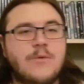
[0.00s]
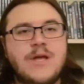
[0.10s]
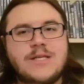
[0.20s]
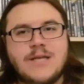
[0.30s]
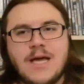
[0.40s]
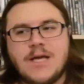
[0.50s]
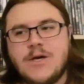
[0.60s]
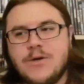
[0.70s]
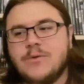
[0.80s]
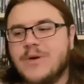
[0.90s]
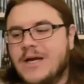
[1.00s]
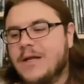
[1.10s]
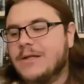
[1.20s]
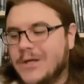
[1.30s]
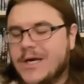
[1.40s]
And for that reason, I
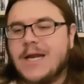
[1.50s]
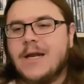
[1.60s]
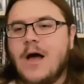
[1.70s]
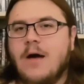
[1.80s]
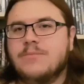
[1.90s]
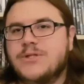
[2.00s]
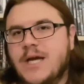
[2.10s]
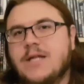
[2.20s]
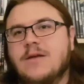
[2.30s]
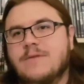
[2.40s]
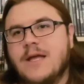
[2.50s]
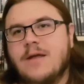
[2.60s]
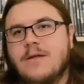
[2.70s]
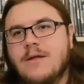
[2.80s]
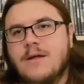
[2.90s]
couldn't really look at it
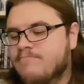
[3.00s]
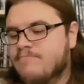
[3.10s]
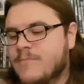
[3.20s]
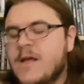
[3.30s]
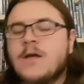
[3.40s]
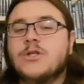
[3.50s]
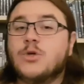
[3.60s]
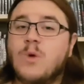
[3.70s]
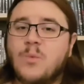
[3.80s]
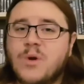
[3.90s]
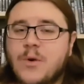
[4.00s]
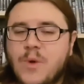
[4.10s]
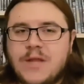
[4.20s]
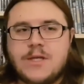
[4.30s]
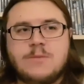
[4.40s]
objectively. So,
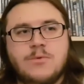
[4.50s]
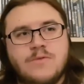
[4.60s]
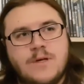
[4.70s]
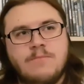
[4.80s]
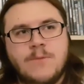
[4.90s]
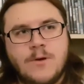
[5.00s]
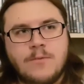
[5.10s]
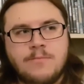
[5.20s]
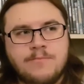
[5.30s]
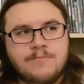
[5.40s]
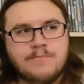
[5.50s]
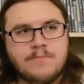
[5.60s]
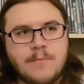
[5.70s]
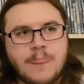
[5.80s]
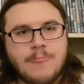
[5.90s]
what would I rate this movie? You know,
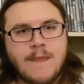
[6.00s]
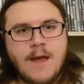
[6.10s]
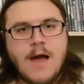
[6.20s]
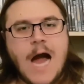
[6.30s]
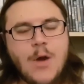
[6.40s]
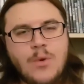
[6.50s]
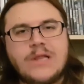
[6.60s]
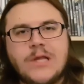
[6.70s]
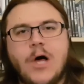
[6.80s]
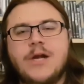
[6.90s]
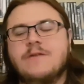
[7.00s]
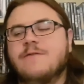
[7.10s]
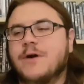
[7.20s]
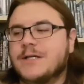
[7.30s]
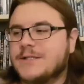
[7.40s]
I will
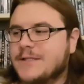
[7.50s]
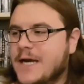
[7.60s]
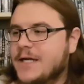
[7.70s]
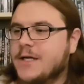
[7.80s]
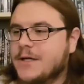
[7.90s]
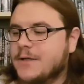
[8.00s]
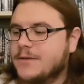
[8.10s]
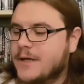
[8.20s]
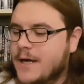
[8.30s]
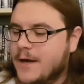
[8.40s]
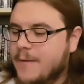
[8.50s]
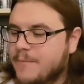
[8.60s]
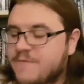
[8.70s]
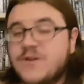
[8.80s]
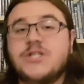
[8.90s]
laud it for its technical
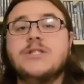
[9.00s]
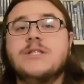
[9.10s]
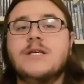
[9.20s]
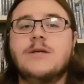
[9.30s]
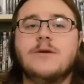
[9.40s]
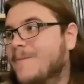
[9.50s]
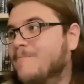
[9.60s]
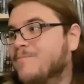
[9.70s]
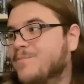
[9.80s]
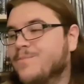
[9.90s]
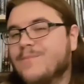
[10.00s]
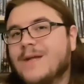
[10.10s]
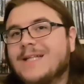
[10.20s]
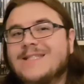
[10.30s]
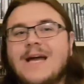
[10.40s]
uh, proficiency.
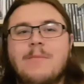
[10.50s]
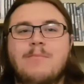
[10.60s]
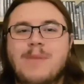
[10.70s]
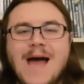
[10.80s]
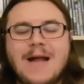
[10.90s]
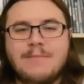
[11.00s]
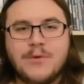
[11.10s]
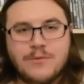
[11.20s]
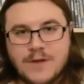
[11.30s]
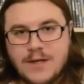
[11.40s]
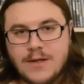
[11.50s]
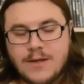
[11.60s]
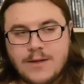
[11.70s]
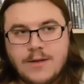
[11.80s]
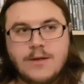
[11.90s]
It's not a bad
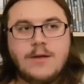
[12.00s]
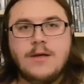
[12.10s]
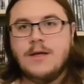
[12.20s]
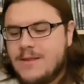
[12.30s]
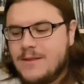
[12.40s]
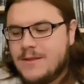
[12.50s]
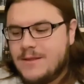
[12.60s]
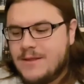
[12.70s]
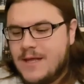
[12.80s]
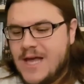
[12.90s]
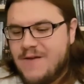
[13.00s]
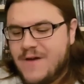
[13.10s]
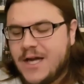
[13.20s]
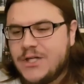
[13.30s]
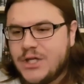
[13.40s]
movie.
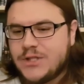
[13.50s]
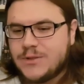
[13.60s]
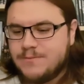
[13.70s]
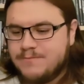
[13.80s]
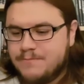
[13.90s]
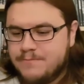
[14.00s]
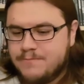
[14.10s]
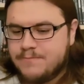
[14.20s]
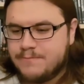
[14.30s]
If I can just